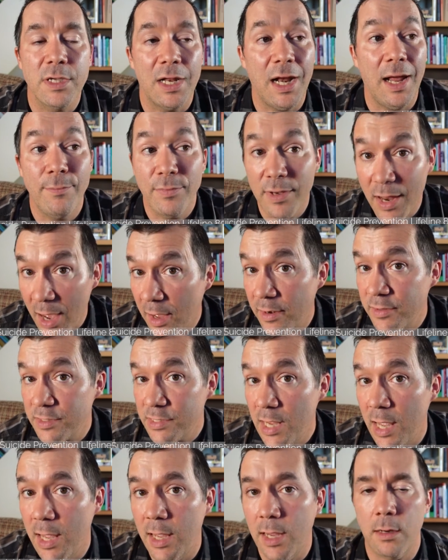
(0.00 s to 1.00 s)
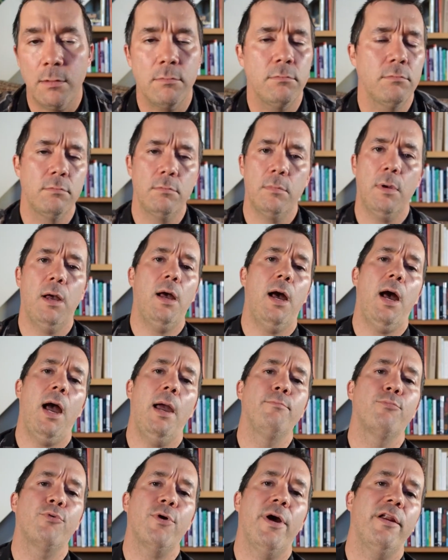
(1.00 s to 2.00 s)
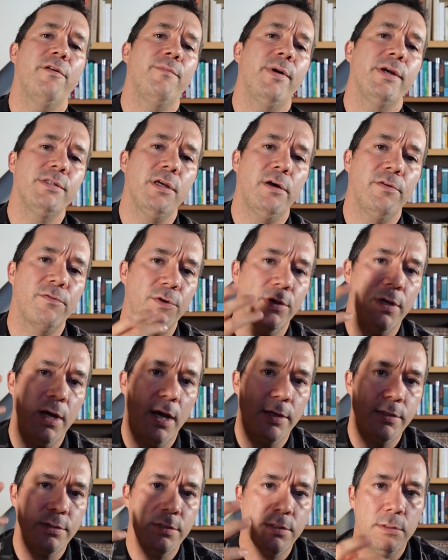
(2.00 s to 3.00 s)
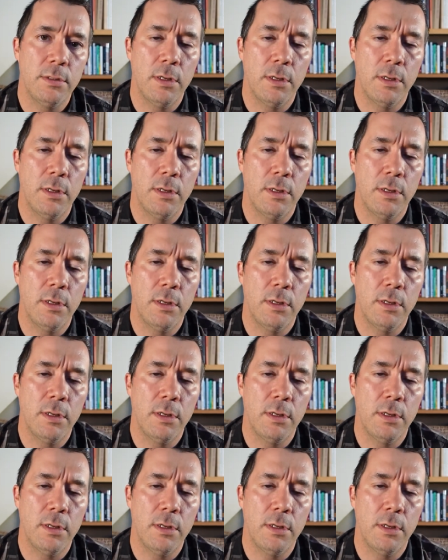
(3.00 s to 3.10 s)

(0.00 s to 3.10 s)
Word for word: And I'm not saying I'm proud of myself for not